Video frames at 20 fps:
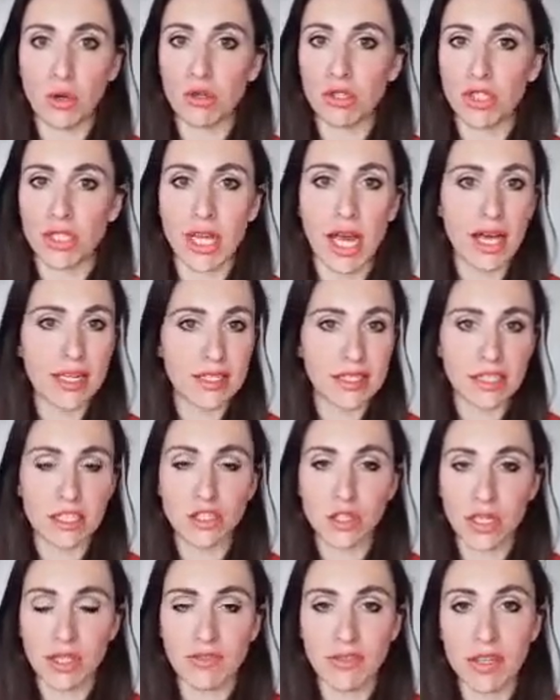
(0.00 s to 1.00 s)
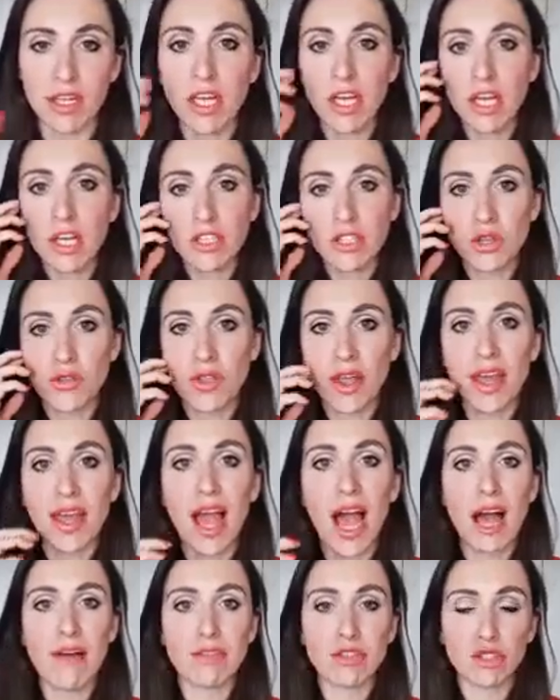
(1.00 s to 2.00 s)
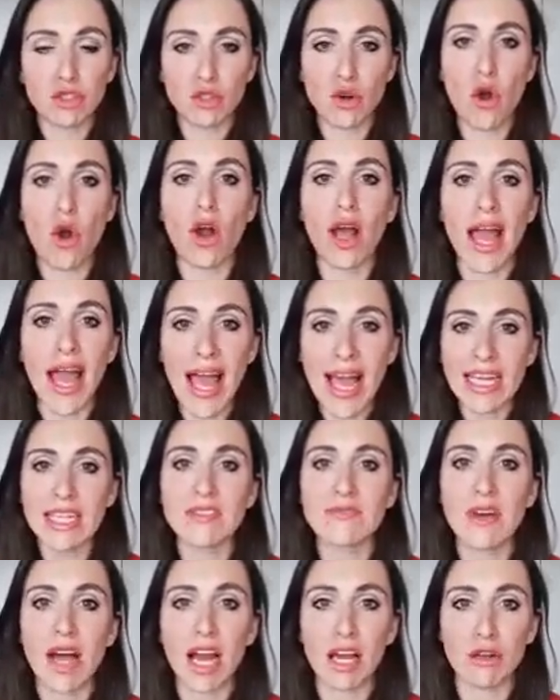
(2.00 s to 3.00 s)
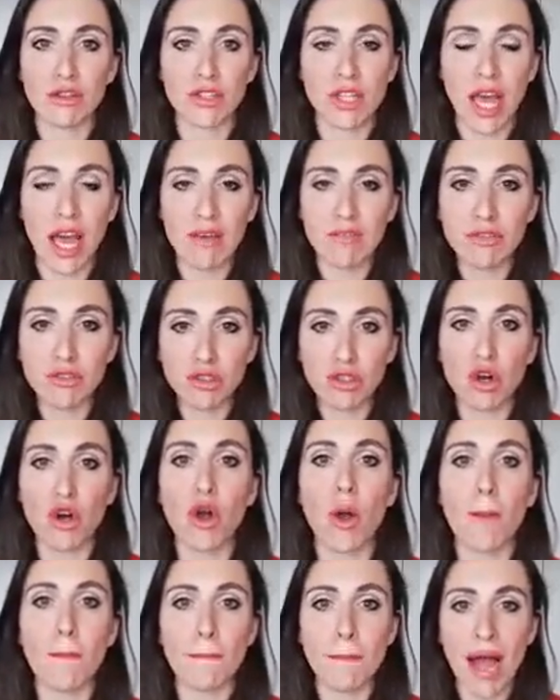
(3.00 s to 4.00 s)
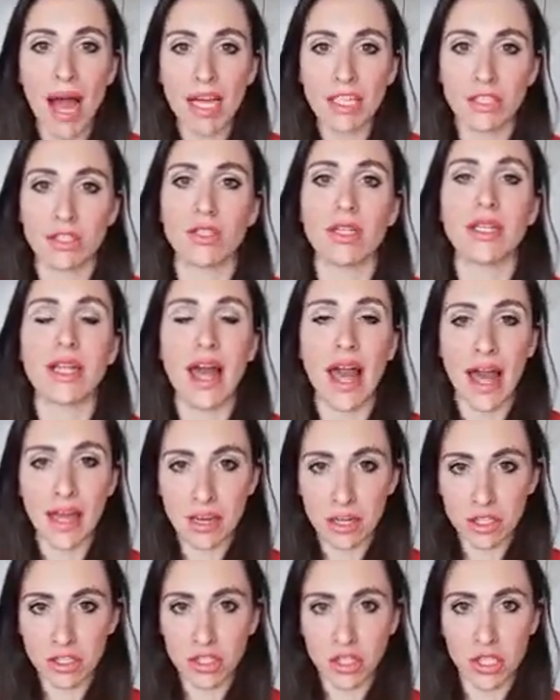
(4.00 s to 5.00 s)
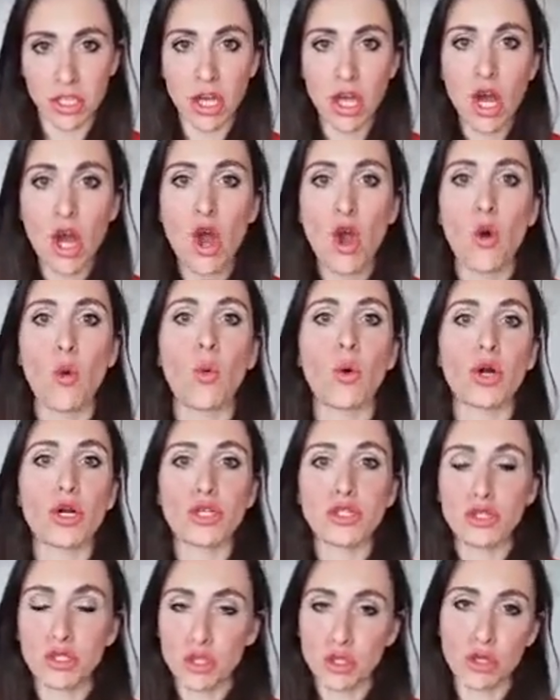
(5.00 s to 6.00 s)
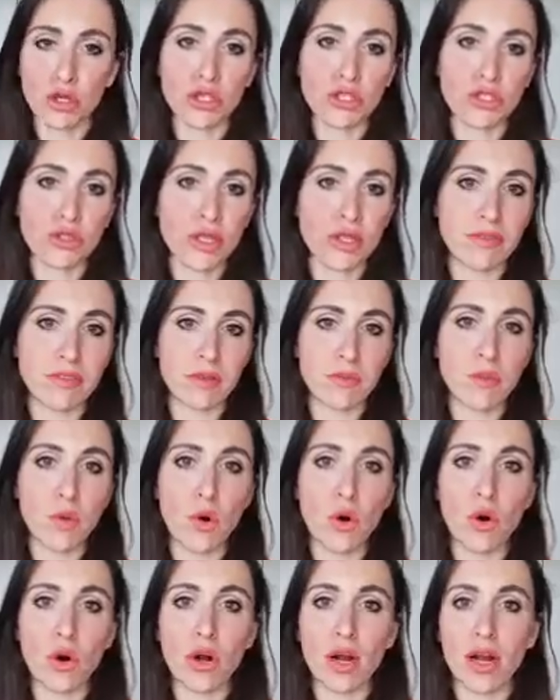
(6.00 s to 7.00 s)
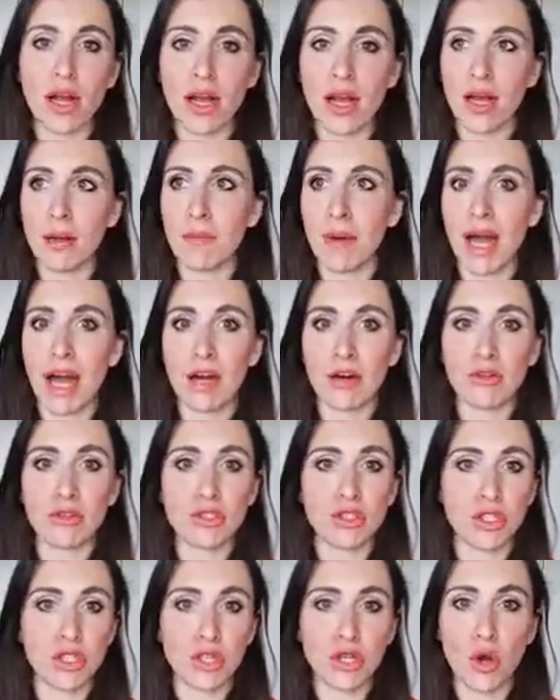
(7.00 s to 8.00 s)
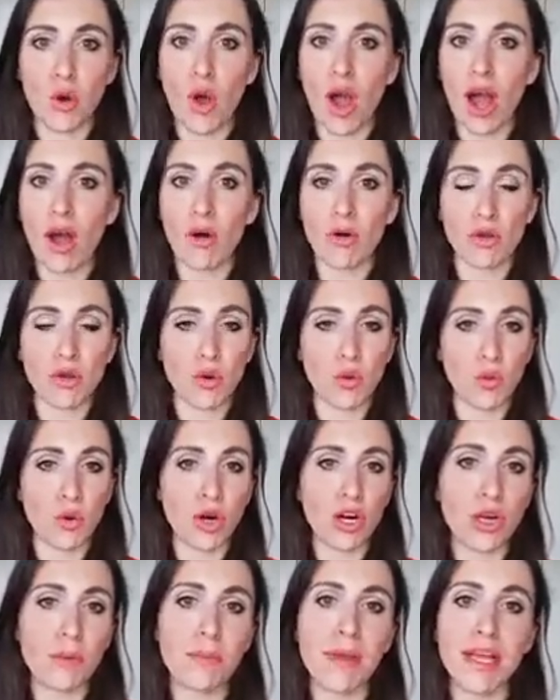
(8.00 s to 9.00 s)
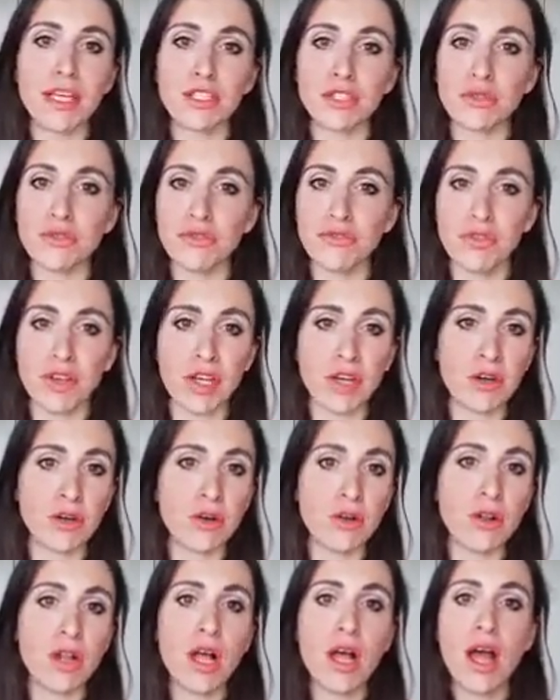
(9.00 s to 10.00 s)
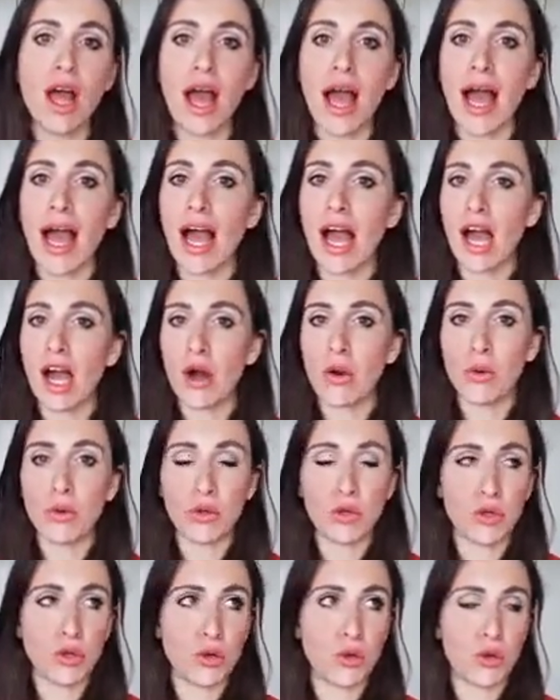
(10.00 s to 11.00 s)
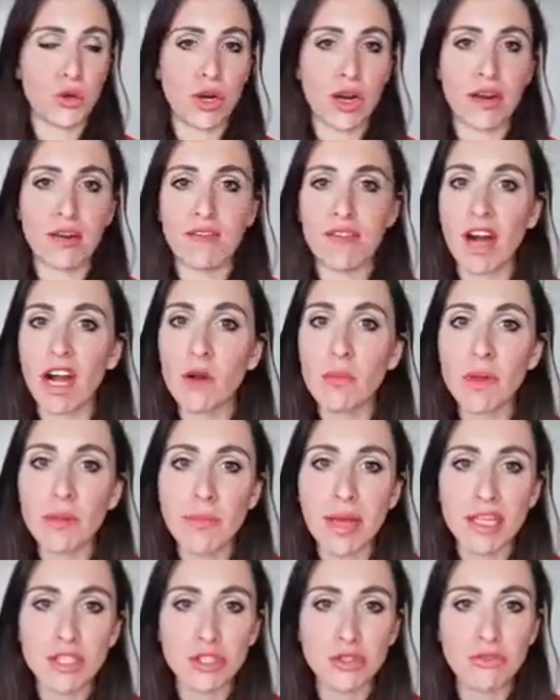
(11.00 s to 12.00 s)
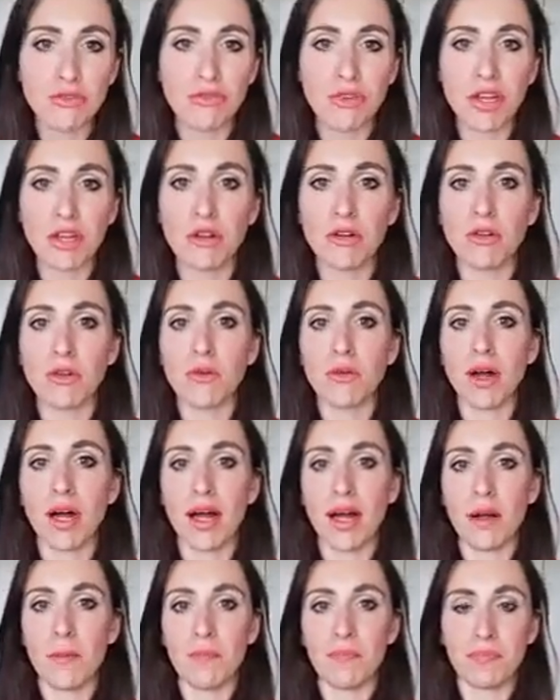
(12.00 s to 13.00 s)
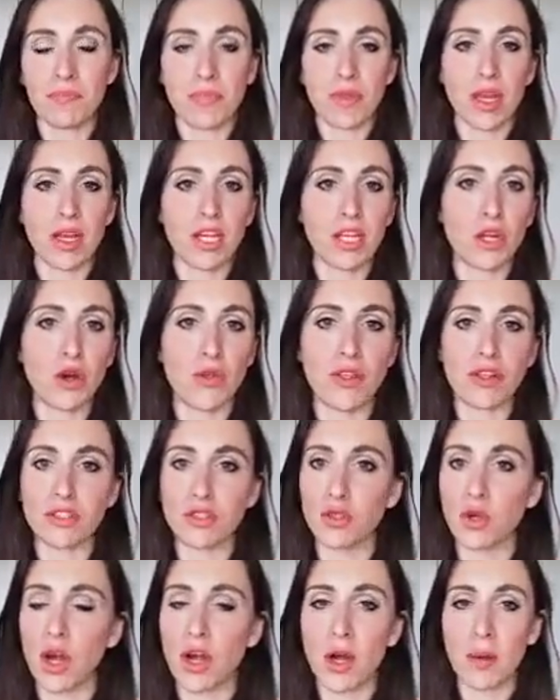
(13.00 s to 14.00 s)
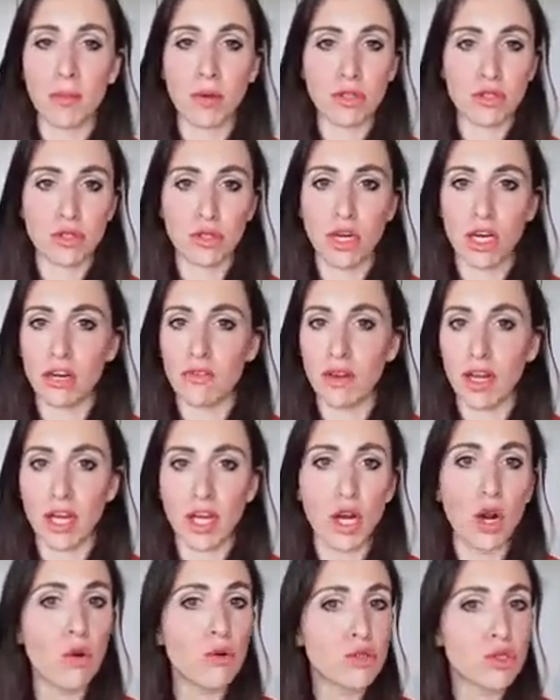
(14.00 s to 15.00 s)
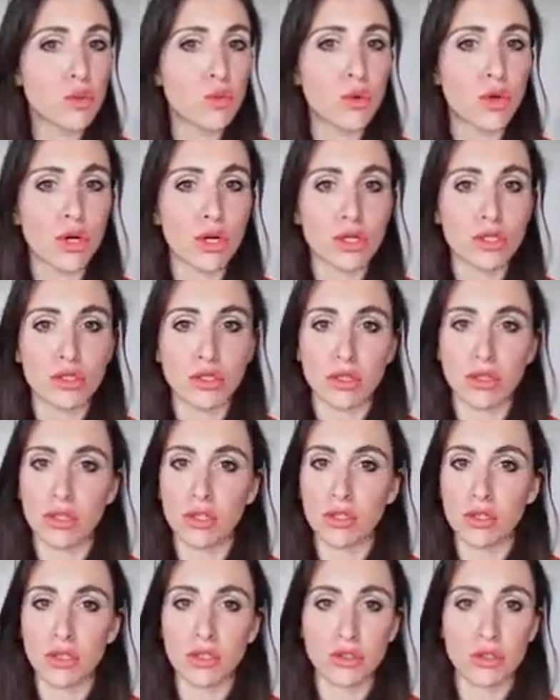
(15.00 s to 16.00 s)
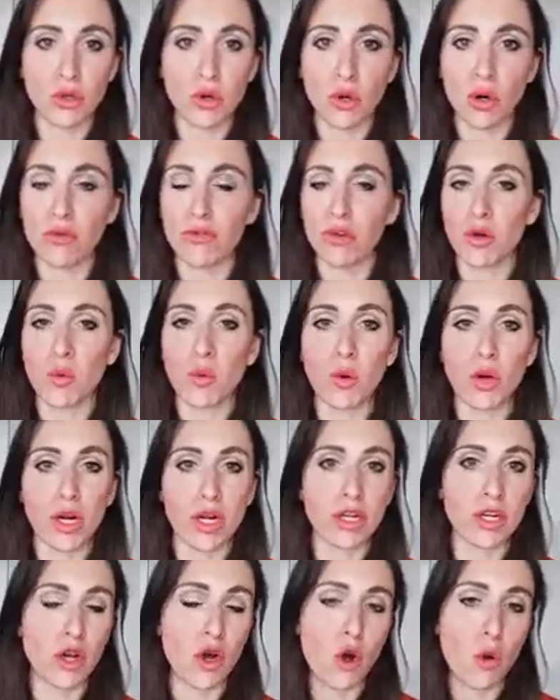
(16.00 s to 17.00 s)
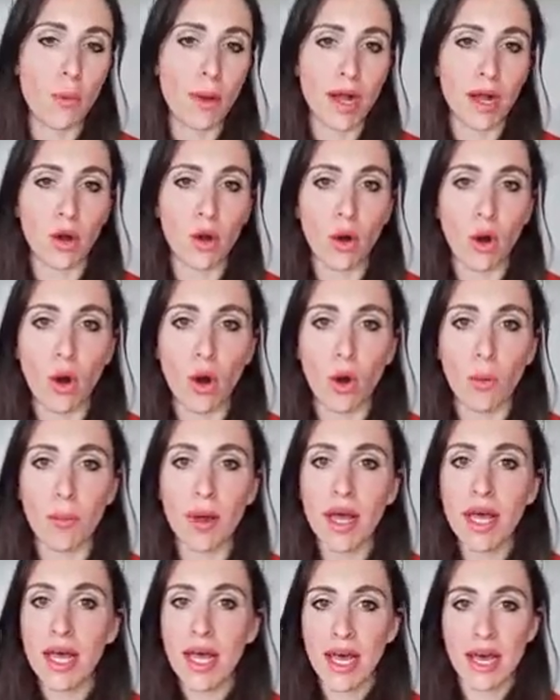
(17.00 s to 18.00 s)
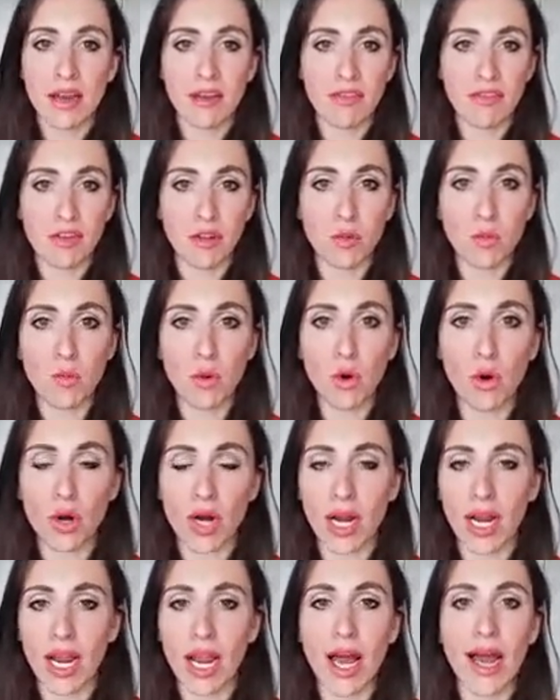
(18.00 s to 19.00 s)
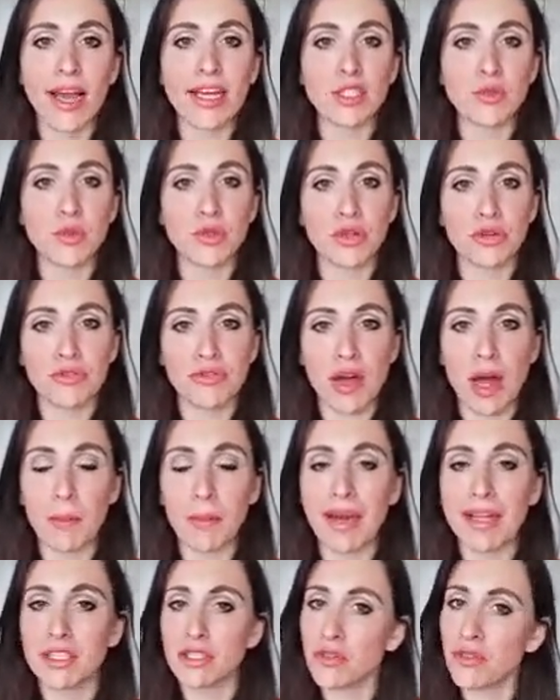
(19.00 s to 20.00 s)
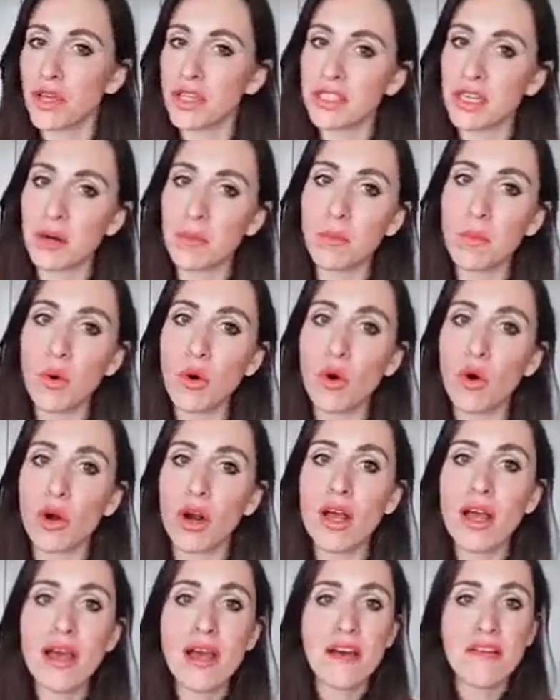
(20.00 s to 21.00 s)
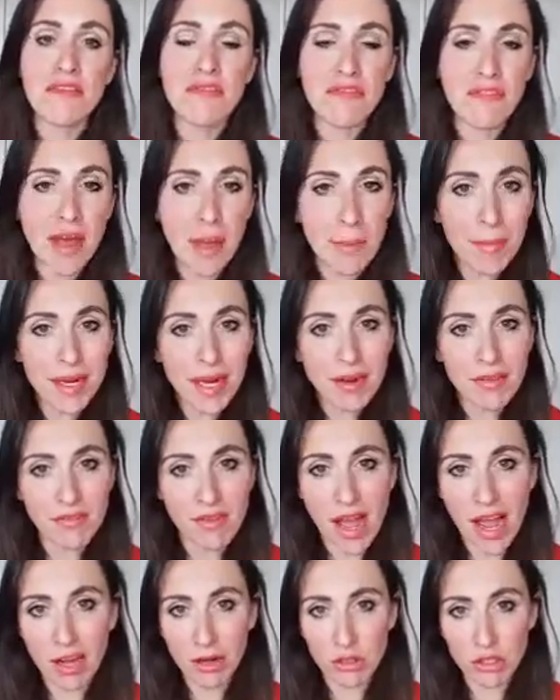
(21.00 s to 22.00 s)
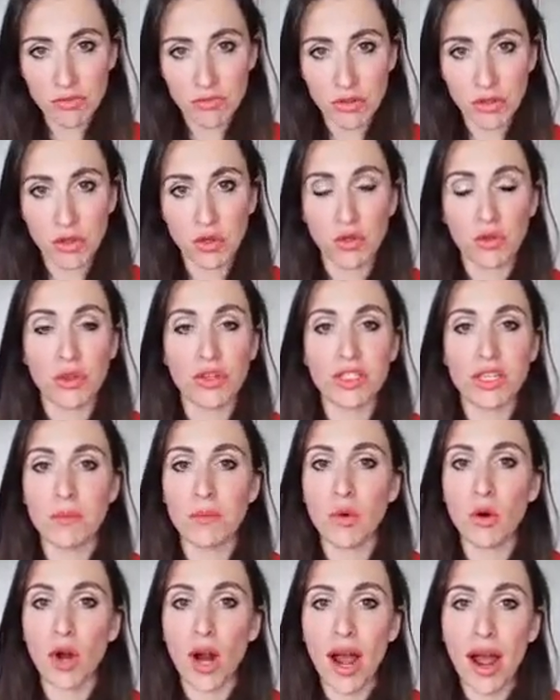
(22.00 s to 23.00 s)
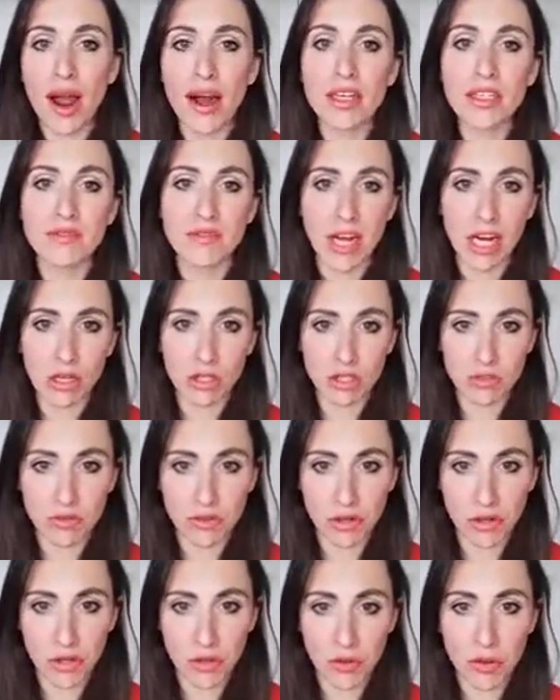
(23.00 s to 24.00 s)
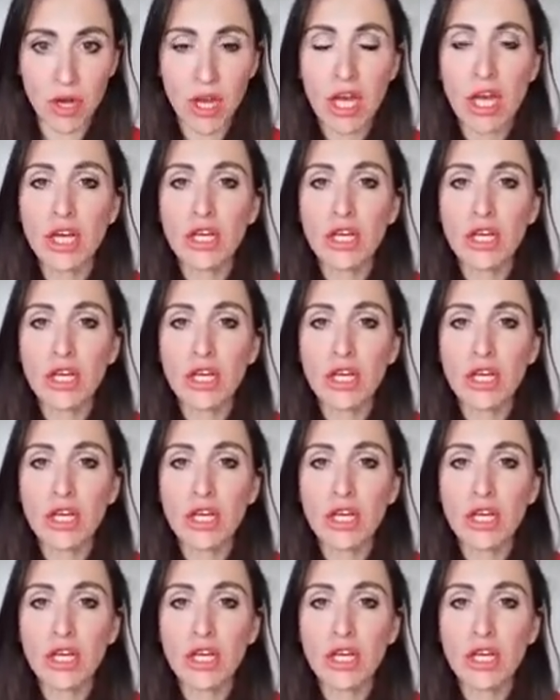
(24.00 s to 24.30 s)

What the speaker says: stats driven. So they have strong head values. They have strong masculine energy. Whereas you're driven more about, how your work makes you feel, how your environment makes you feel, that you are able to kind of like close the door of your work and go back home and feel more aligned with your family. So these are more feminine values for you. These are more heart values for you.